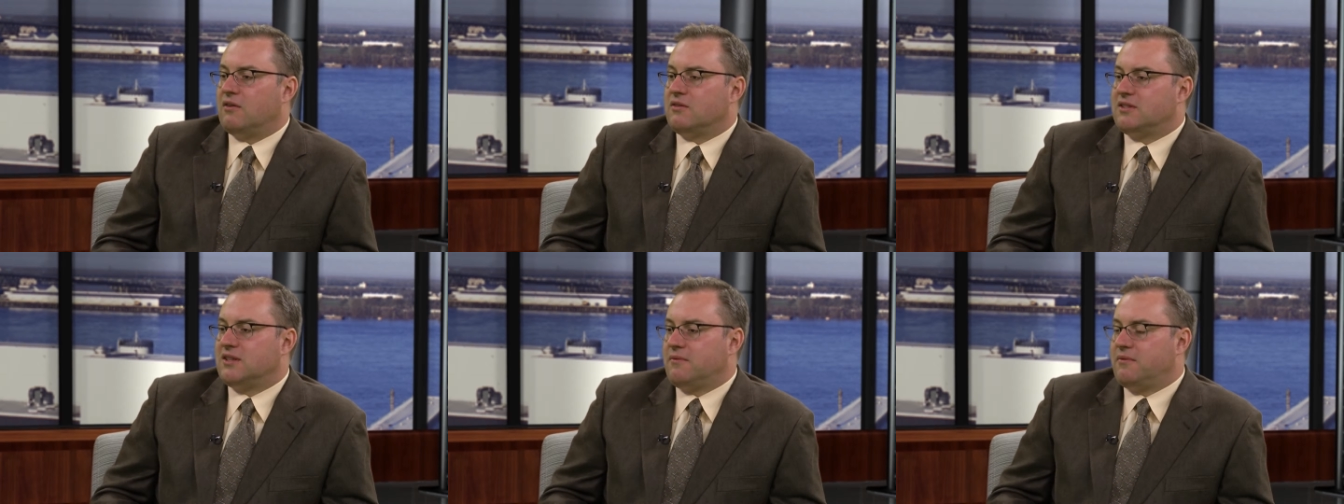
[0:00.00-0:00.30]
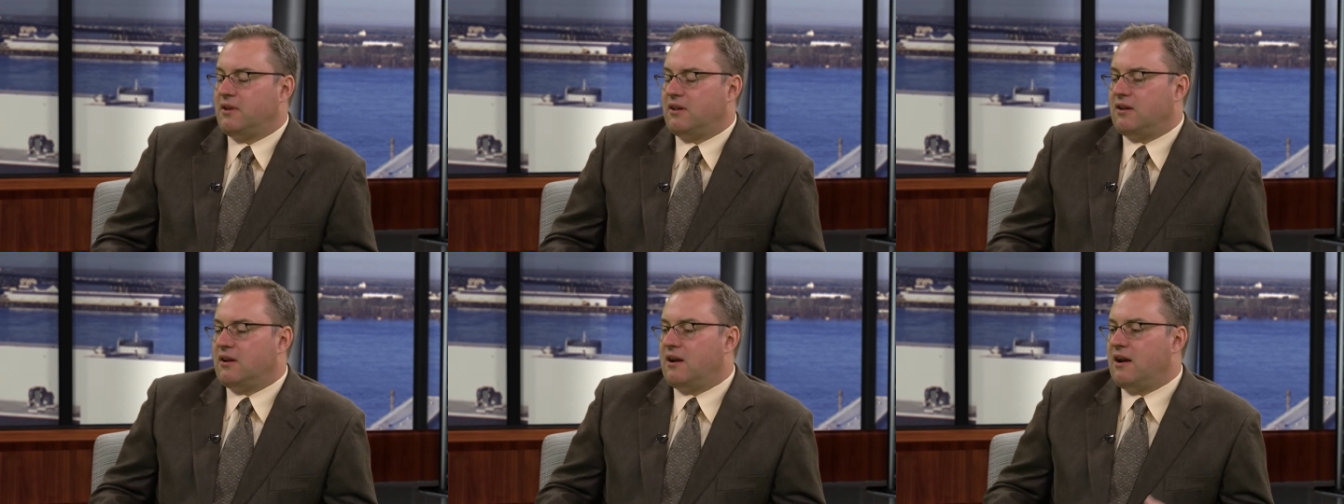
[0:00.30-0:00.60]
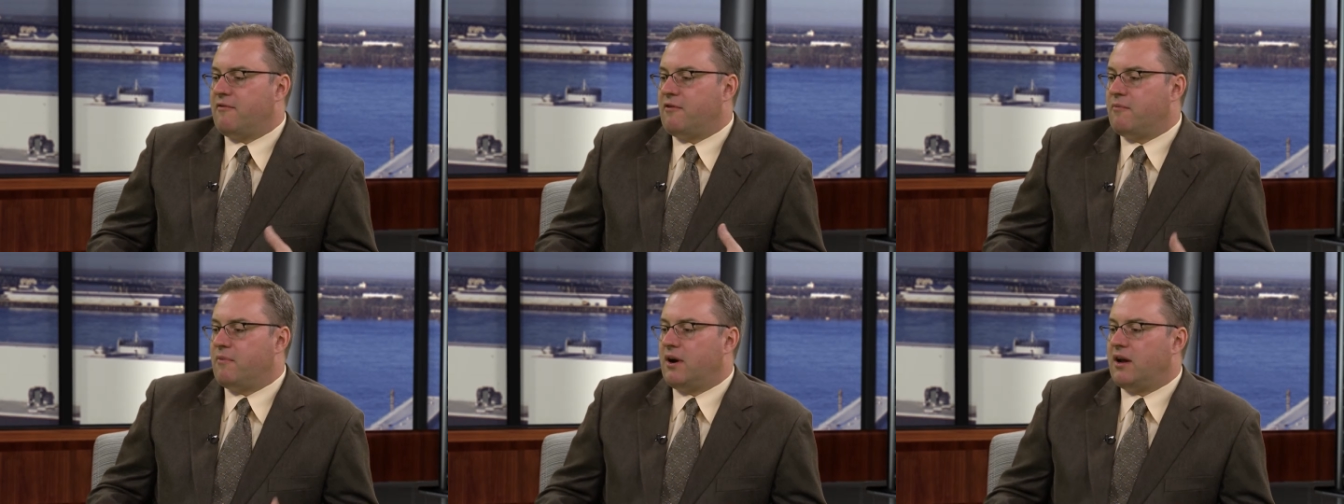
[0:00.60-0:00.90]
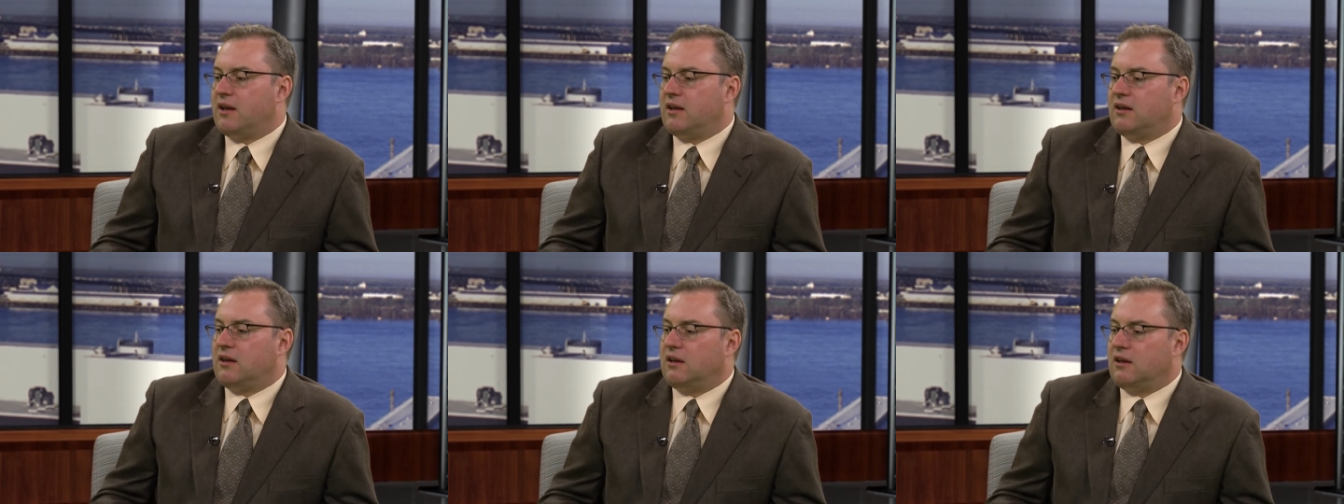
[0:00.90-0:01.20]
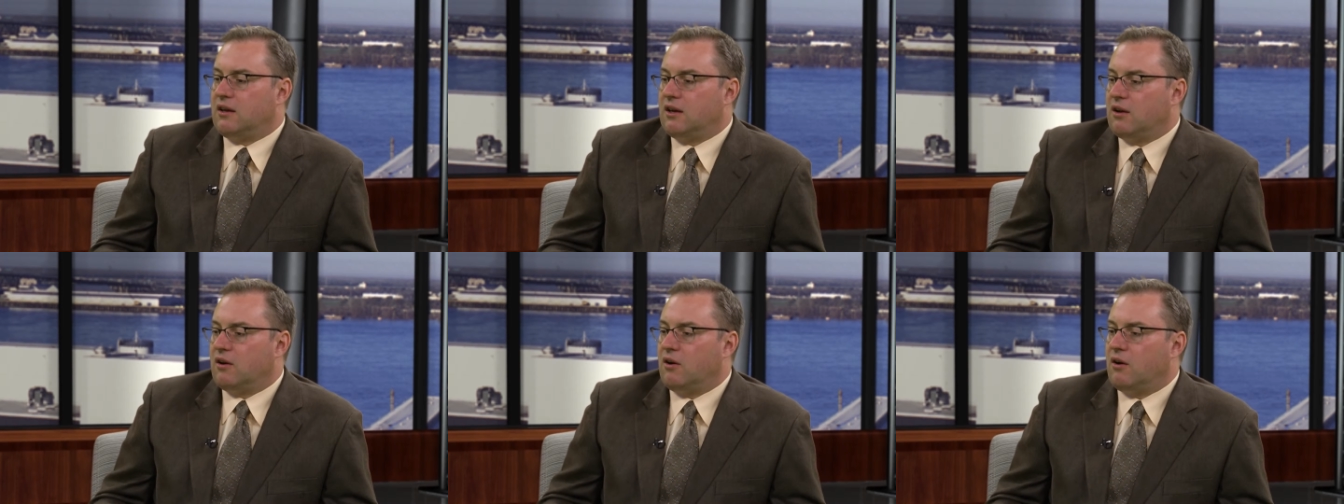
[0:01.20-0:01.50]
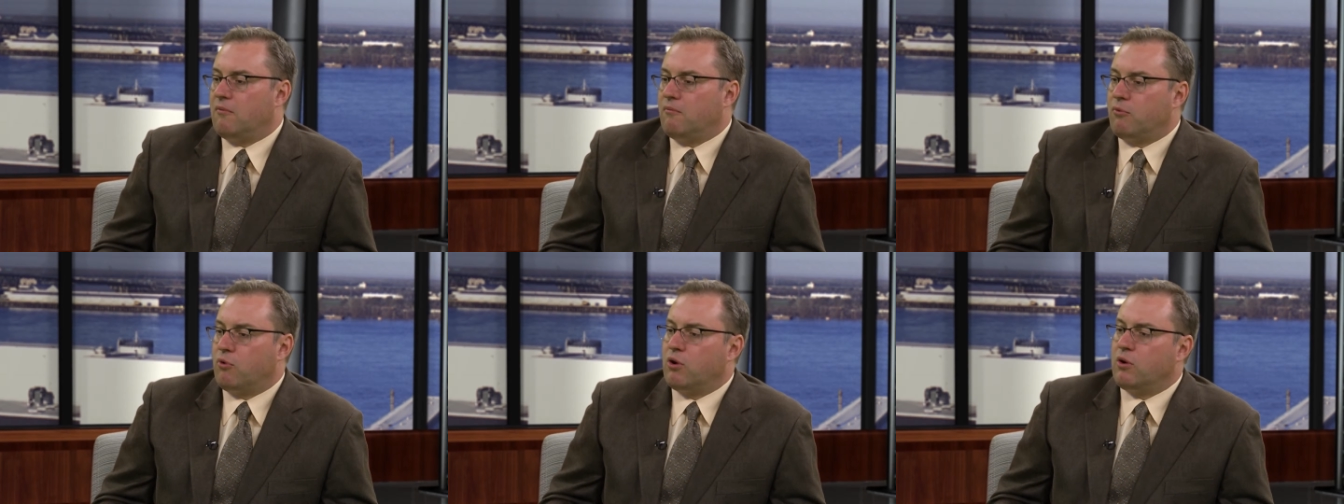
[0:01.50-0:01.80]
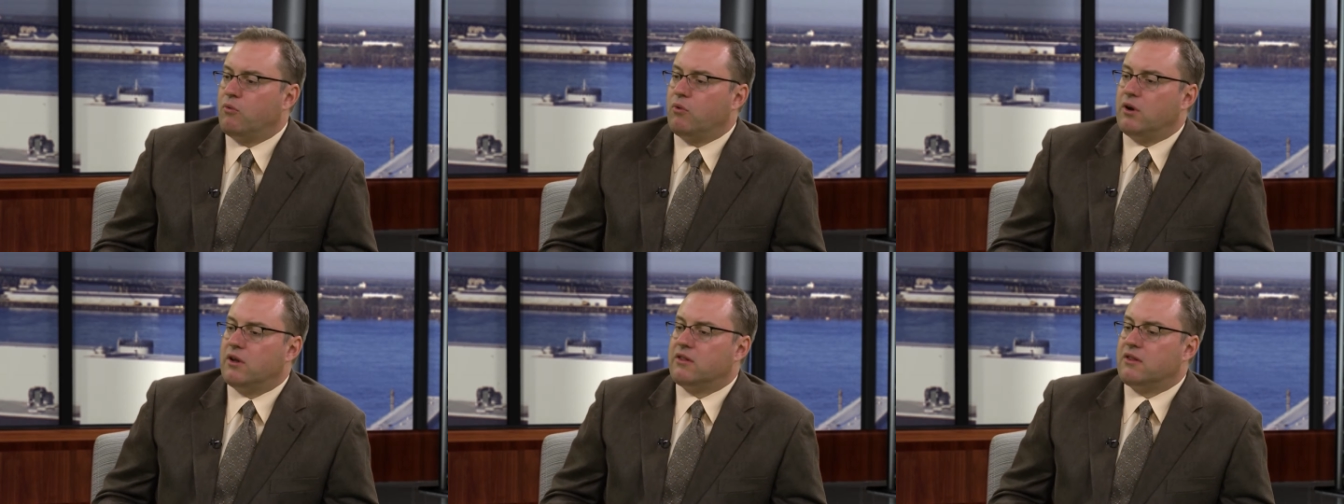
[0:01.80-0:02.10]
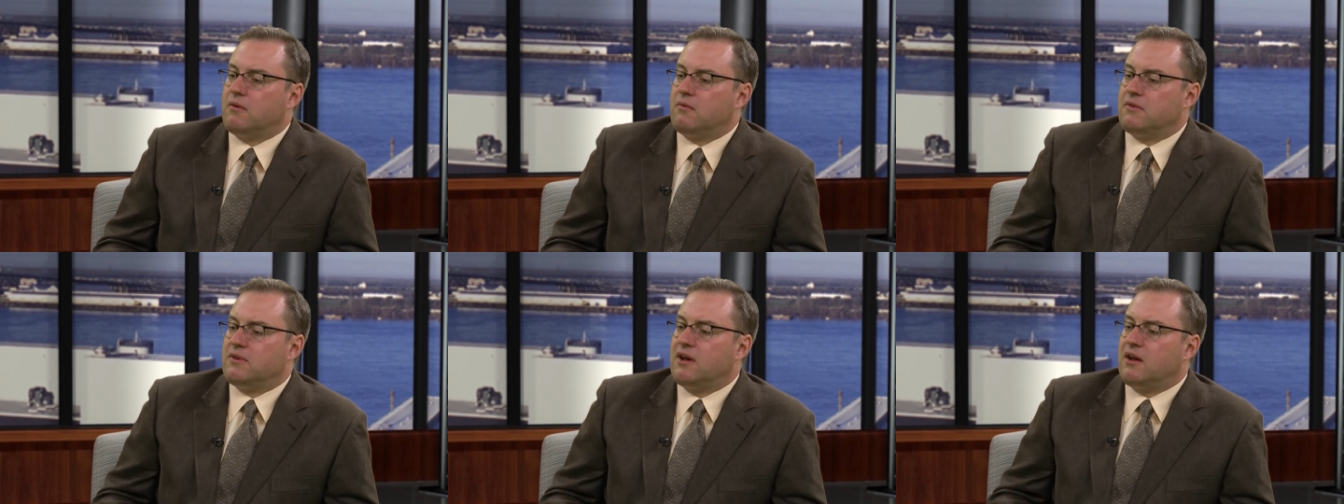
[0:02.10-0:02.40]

something that everybody can get on board with.